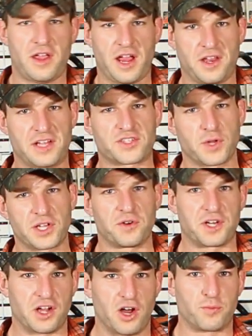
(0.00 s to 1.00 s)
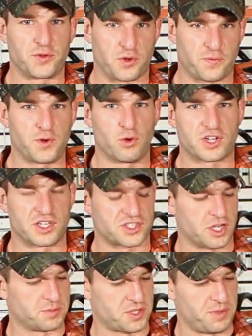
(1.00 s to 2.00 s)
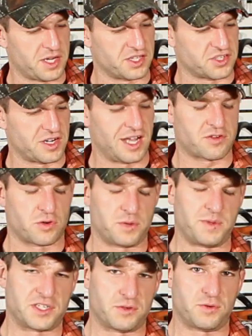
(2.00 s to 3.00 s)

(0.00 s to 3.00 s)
and that's really going to help with your fuel consumption because you're not going to be